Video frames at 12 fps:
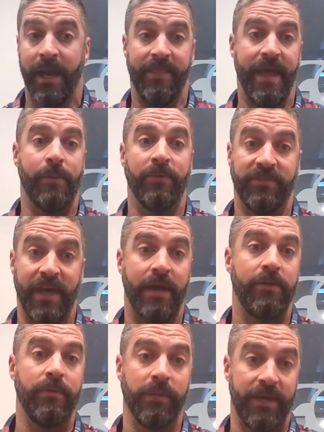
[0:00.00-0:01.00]
And that was,
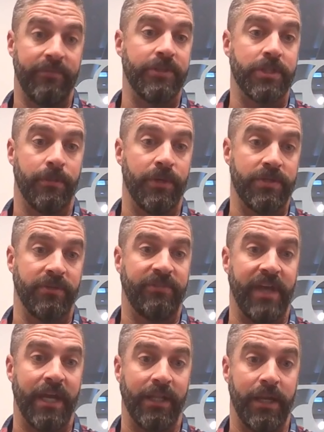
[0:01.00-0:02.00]
how do you leverage commercial
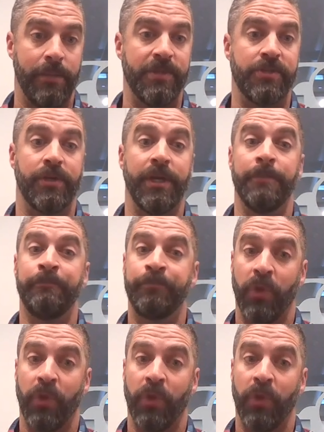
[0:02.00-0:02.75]
satellite imagery,